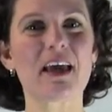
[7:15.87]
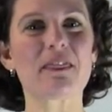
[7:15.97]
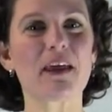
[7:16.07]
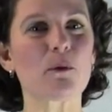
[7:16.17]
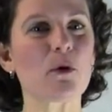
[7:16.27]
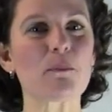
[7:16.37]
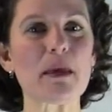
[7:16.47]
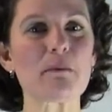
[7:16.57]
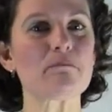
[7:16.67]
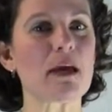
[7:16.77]
There will
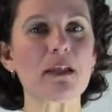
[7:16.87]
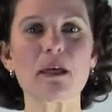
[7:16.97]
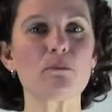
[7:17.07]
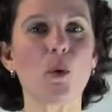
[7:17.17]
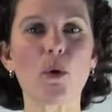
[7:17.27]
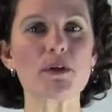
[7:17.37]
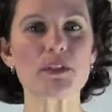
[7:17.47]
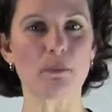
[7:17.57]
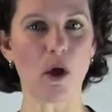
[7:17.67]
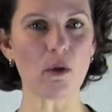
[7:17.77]
be many more
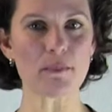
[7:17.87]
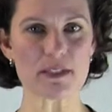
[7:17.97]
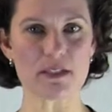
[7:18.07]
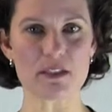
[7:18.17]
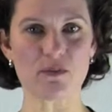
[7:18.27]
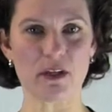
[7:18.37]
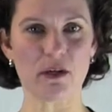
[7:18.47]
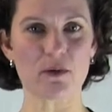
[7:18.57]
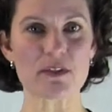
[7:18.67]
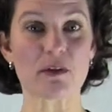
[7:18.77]
small business videos